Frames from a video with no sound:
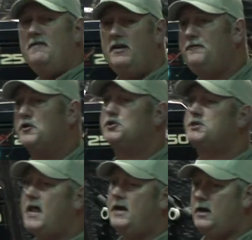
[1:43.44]
even if you're
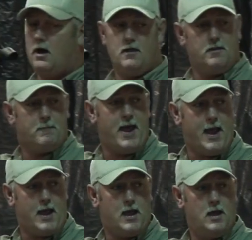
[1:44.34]
standing on the
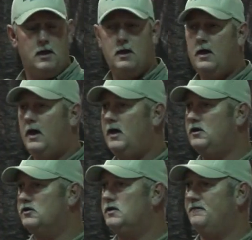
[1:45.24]
bank and
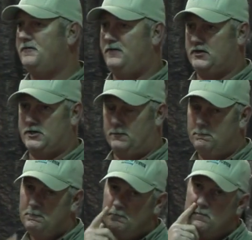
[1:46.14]
you're drift fishing.
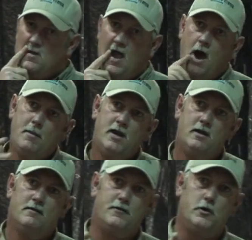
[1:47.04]
How
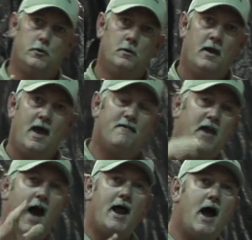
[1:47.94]
many of you have
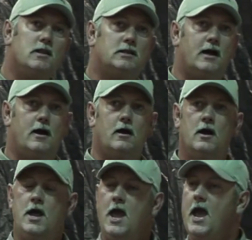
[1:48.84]
got out there
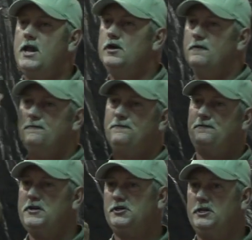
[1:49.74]
and you're
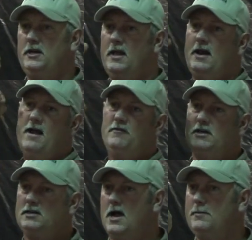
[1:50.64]
fishing, and every
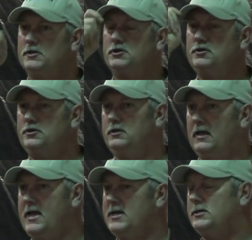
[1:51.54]
time, as soon as you
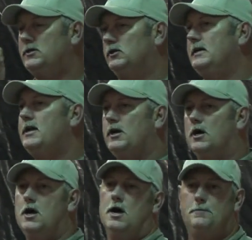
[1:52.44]
land, now you're
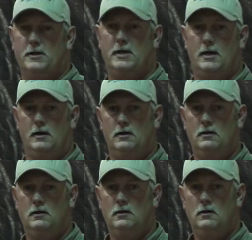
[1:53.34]
hung up again?
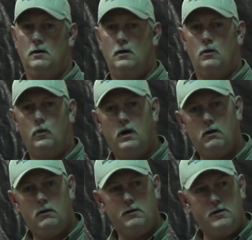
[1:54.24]

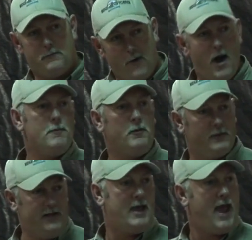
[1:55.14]
Well, you're
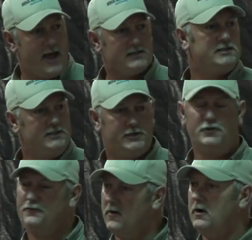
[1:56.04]
probably casting
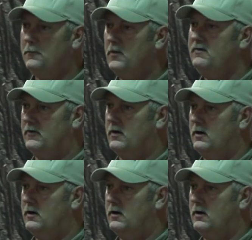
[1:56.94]
too far upriver.